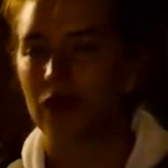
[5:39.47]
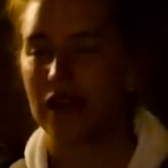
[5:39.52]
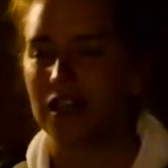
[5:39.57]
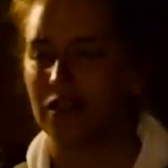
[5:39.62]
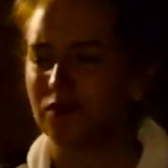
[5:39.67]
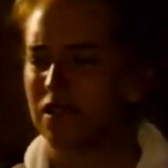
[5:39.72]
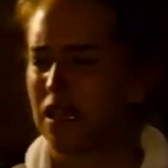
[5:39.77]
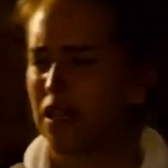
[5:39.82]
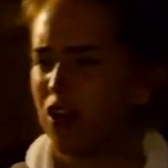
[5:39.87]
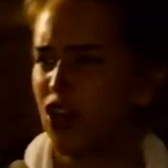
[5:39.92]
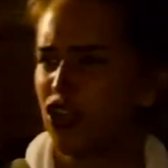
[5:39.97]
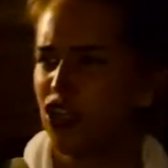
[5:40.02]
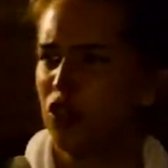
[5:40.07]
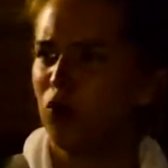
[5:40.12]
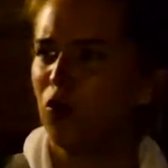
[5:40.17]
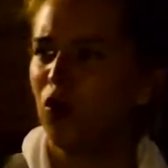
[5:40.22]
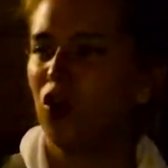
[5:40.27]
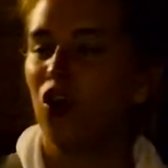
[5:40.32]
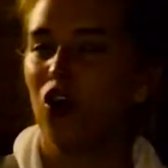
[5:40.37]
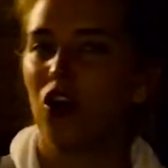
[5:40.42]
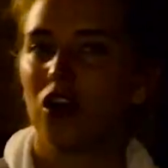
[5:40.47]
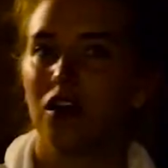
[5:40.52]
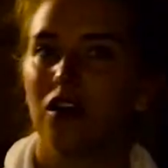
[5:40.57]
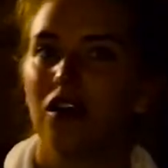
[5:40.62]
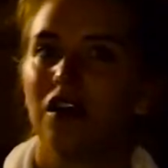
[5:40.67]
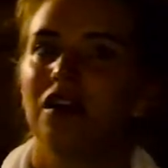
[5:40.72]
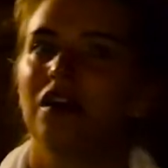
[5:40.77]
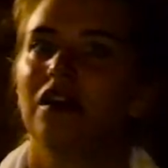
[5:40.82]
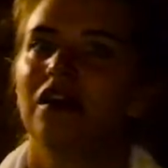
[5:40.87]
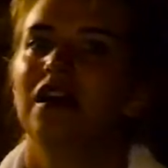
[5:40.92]
And he was like, no, you walk.
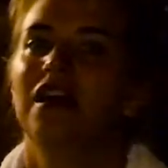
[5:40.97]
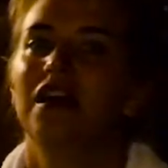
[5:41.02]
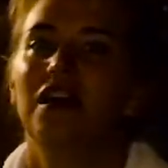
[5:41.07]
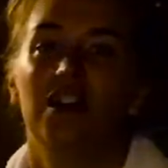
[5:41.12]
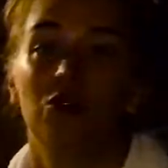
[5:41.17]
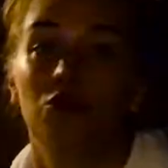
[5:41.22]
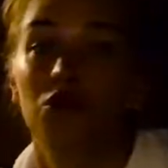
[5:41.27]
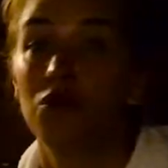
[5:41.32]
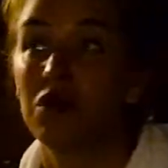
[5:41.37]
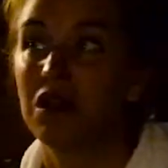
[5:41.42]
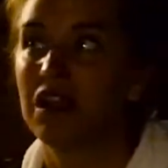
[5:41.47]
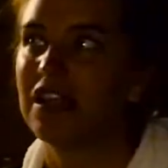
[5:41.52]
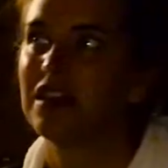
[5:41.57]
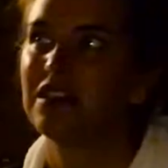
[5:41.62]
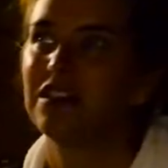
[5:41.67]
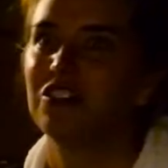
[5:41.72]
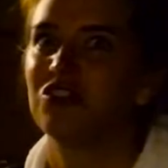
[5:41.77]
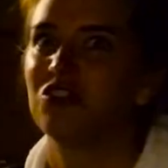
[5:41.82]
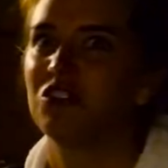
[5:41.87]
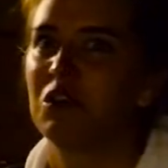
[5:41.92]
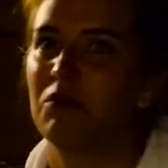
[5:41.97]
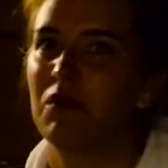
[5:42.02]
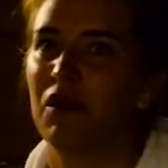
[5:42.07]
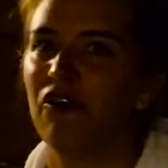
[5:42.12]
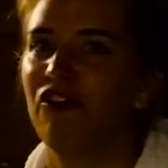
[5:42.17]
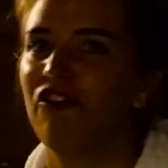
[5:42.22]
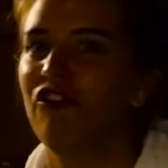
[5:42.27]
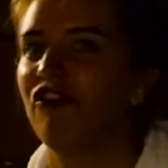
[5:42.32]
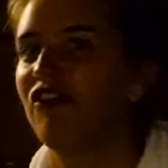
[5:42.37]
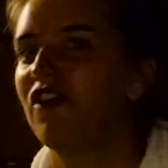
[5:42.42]
We were like literally
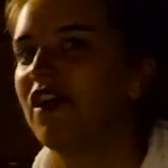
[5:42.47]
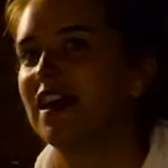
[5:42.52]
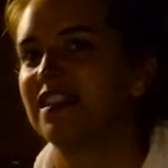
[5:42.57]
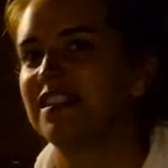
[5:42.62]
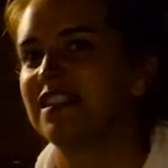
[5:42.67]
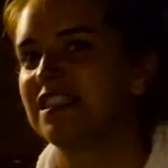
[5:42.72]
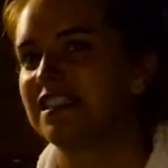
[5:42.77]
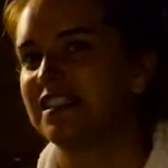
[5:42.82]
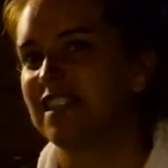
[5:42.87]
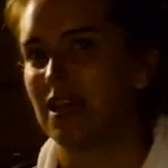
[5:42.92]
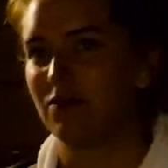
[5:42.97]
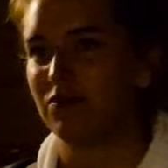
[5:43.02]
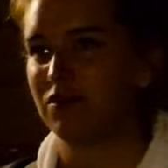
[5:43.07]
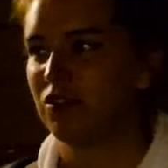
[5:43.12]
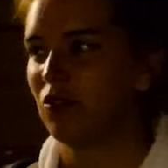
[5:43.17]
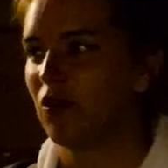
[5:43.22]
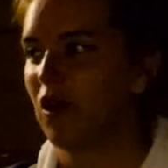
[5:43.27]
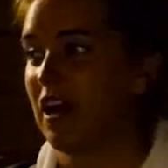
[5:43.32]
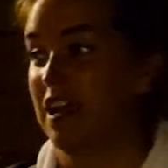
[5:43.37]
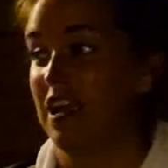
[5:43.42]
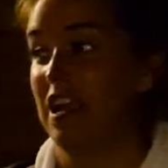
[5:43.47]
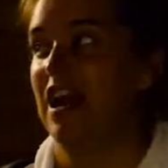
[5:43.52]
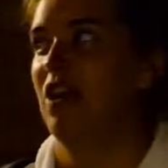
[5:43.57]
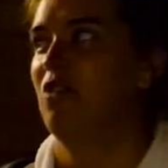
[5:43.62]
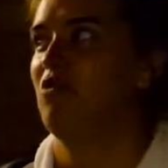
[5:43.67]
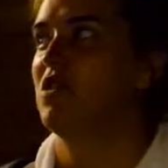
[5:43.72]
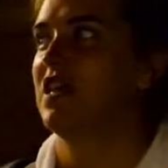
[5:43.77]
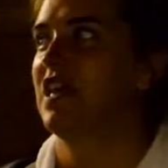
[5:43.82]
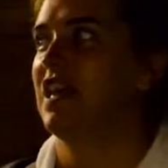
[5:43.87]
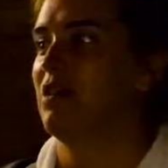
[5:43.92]
about 30 steps away, and
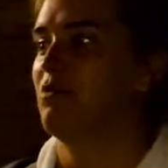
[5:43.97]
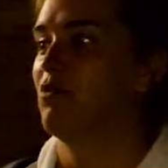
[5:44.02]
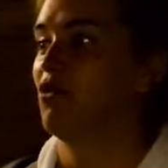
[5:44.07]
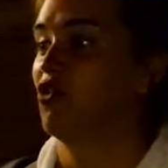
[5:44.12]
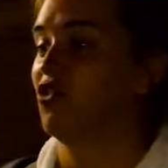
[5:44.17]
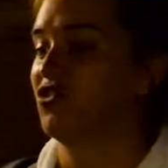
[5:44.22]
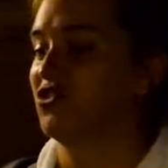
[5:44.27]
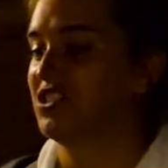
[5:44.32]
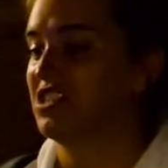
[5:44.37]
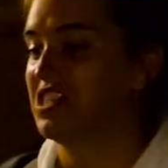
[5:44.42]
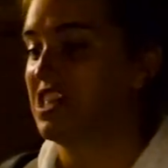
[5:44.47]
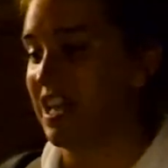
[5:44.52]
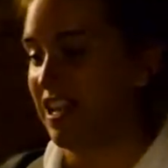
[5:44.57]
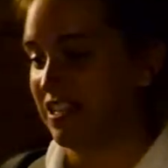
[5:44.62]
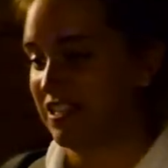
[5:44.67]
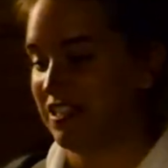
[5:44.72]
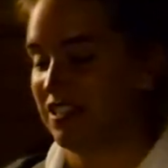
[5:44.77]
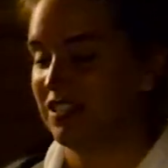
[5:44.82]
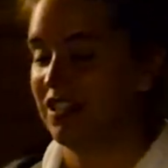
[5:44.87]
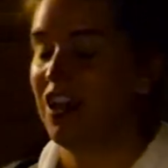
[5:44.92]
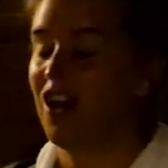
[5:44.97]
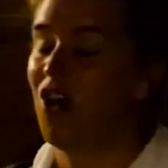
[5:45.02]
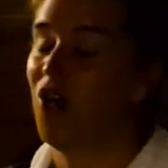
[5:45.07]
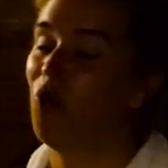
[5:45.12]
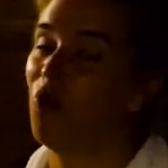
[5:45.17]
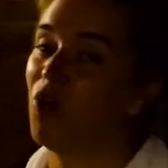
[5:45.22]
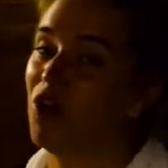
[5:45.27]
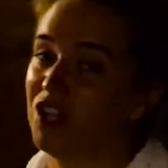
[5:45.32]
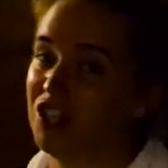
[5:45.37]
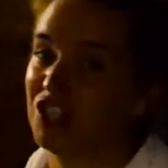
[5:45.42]
we came across this.
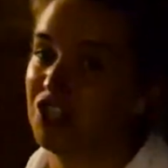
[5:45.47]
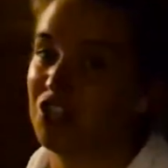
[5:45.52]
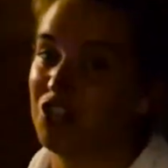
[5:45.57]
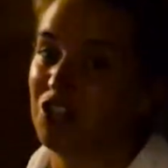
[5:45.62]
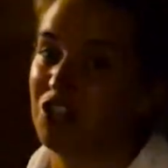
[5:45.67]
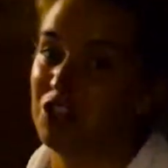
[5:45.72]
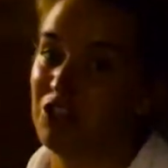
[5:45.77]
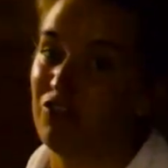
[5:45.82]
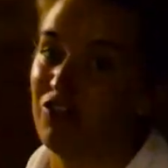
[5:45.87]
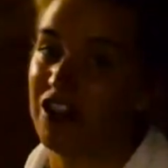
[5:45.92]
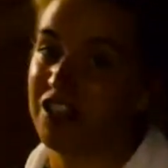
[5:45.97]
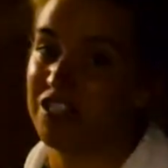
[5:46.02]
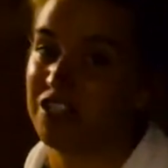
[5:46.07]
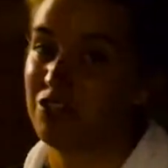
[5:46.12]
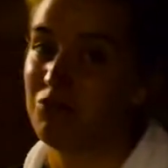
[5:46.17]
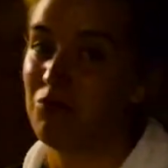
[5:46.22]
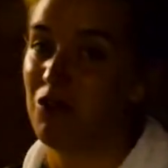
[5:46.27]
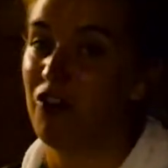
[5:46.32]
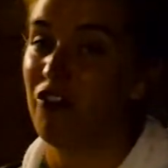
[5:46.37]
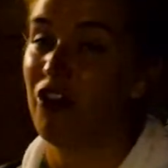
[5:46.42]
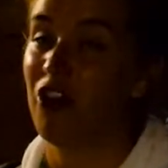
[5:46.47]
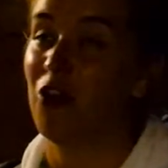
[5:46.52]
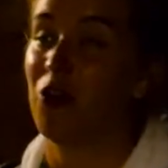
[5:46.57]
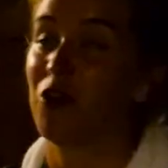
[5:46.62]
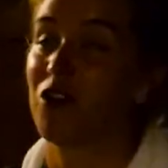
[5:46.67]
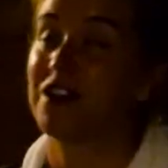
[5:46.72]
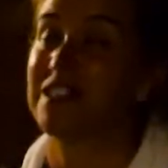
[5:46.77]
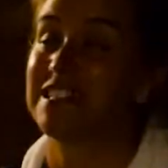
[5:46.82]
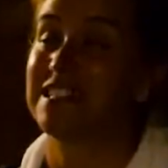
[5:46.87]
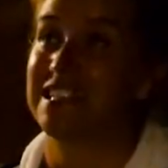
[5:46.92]
We're going to show you the rest tomorrow
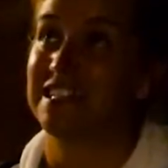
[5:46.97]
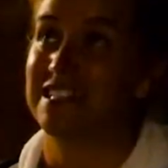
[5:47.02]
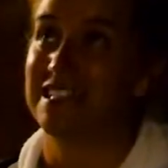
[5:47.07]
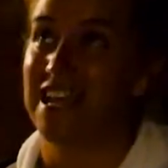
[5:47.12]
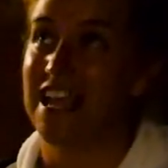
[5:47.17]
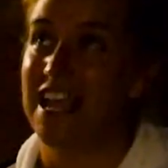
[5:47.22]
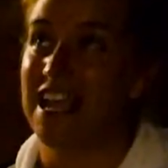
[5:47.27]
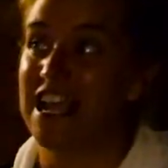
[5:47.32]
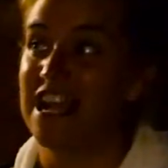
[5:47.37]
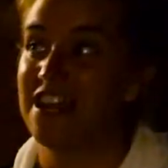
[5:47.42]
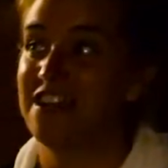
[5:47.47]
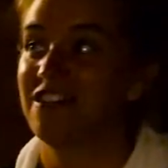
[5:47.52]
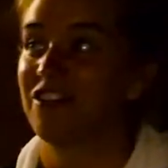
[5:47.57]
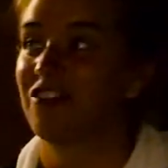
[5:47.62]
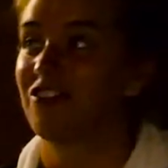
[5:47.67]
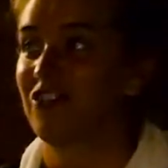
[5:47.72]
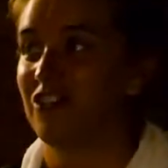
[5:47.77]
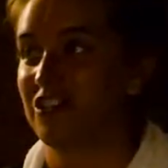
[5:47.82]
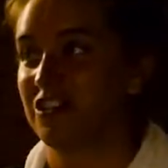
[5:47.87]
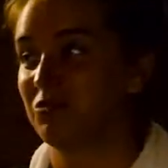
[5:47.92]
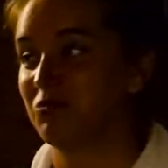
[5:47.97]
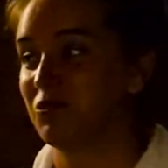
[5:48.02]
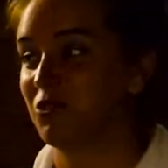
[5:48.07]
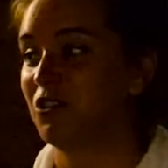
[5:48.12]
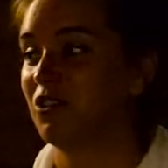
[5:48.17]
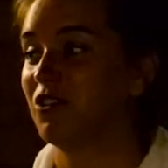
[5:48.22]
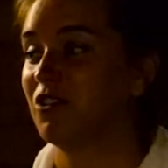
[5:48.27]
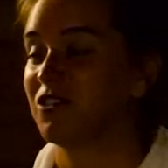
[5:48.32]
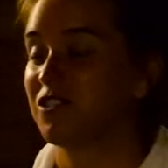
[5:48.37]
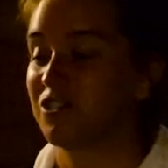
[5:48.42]
because it's
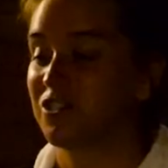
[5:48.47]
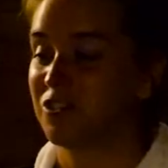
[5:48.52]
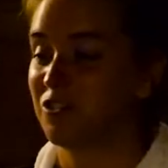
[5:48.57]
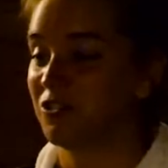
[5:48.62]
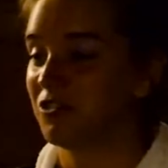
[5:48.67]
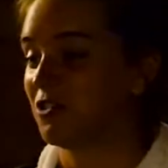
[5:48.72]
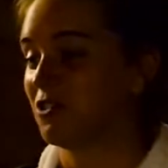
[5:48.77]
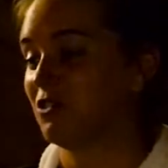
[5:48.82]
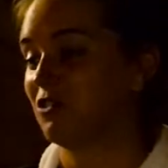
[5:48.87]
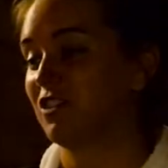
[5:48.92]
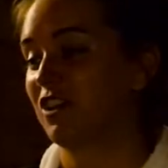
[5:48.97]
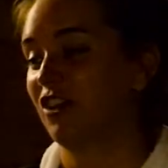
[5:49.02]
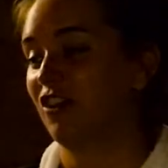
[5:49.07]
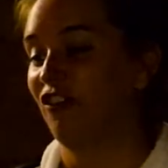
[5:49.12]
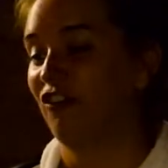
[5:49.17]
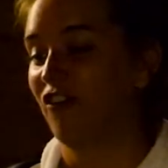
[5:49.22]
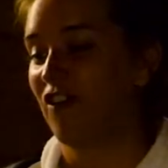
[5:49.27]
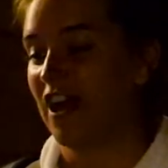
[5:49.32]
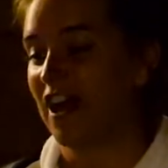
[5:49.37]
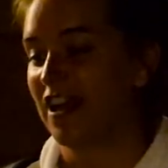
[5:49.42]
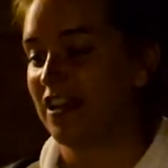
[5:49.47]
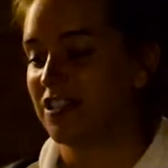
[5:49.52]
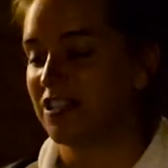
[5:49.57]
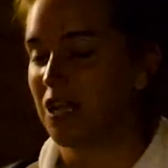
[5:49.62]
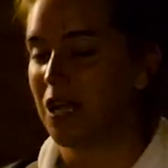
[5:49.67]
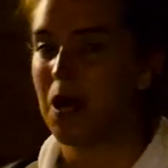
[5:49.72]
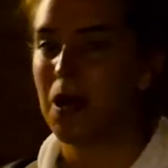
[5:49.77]
incredible. Such a good little find.